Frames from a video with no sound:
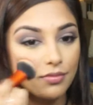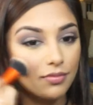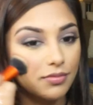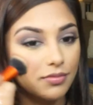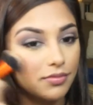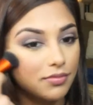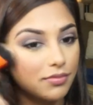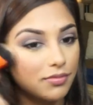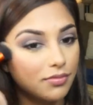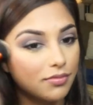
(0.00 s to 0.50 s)

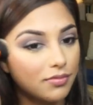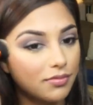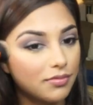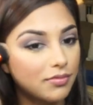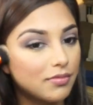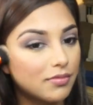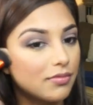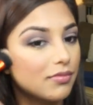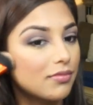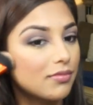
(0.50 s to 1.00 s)
and it just
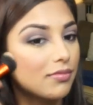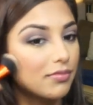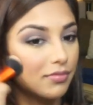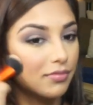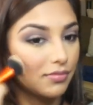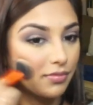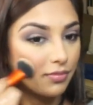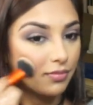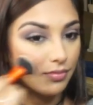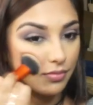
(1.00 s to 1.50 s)
gives me the
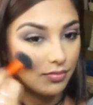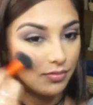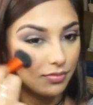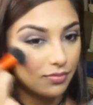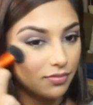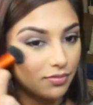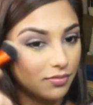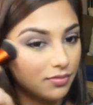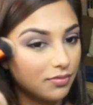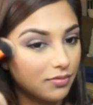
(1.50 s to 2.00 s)
perfect
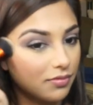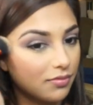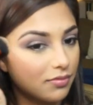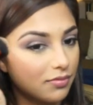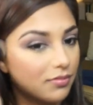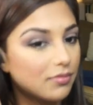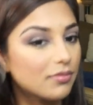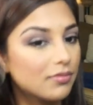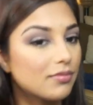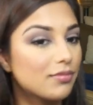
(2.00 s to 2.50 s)
flush of
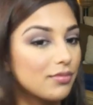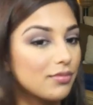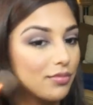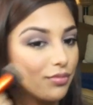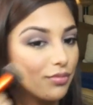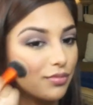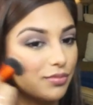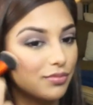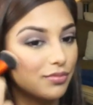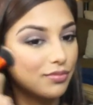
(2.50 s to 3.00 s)
color.
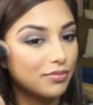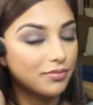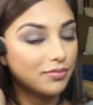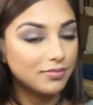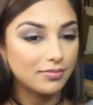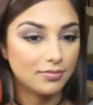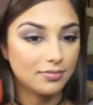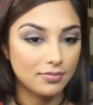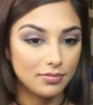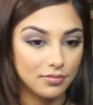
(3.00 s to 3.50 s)

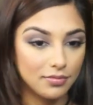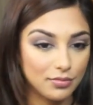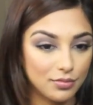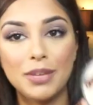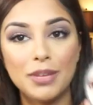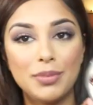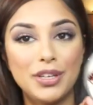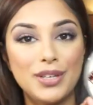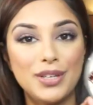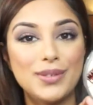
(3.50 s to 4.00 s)

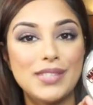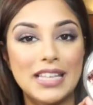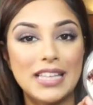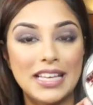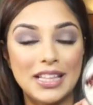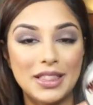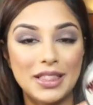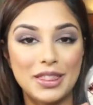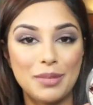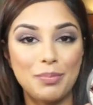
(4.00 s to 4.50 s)
I'll be
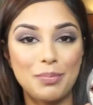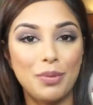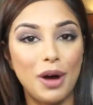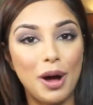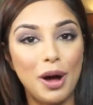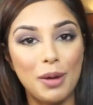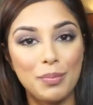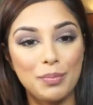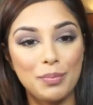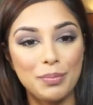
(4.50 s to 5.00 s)
using the
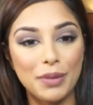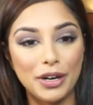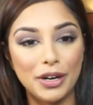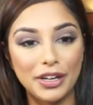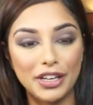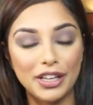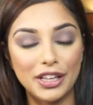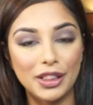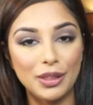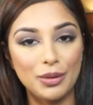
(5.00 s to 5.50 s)
Balm
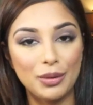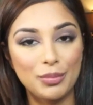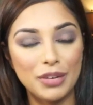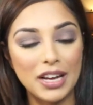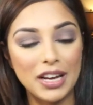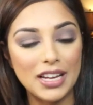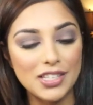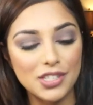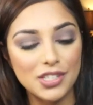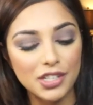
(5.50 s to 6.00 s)
Mary
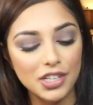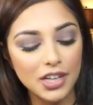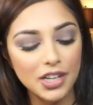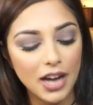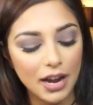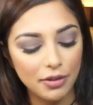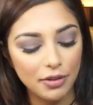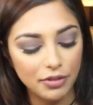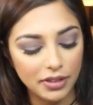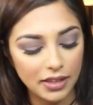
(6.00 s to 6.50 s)

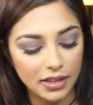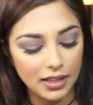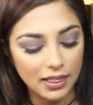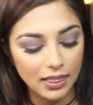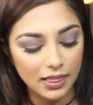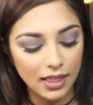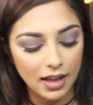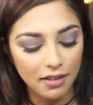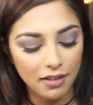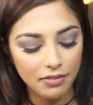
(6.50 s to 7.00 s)
Loumanizer. I really
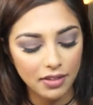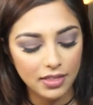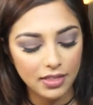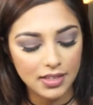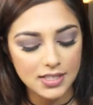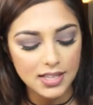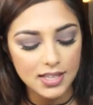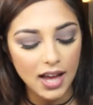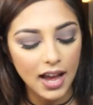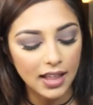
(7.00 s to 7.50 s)
love
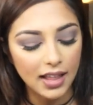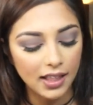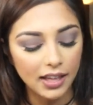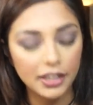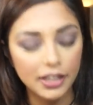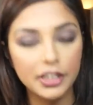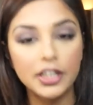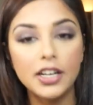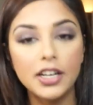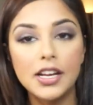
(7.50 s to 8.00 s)
this
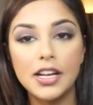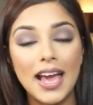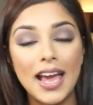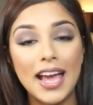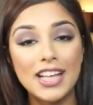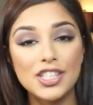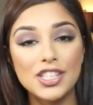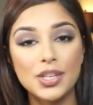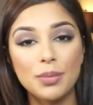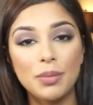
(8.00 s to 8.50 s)
highlighter,
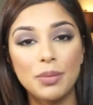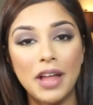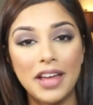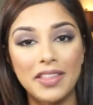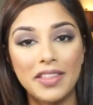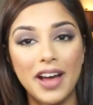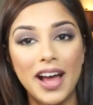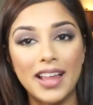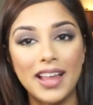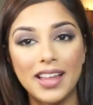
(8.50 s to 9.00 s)
and to
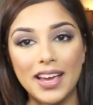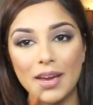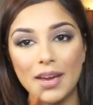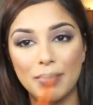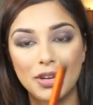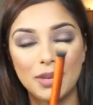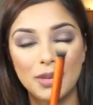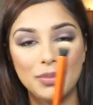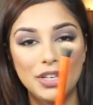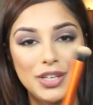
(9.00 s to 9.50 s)
apply the highlight,
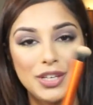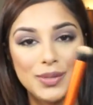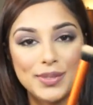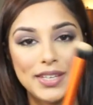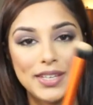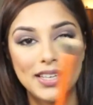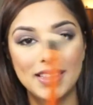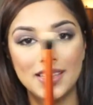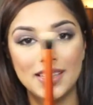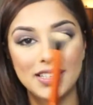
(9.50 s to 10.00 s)
I'm gonna be
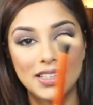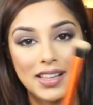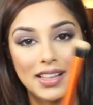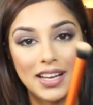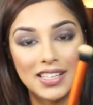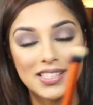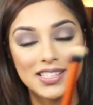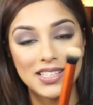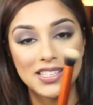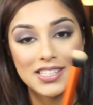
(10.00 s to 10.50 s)
using the
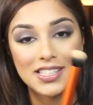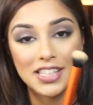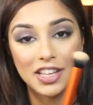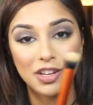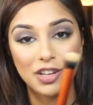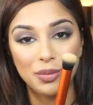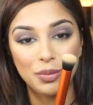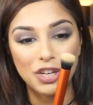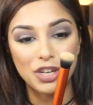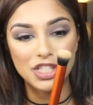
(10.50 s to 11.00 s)
Deluxe
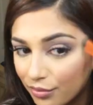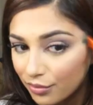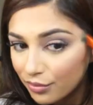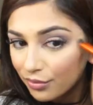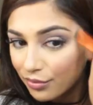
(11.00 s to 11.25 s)
Concealer brush.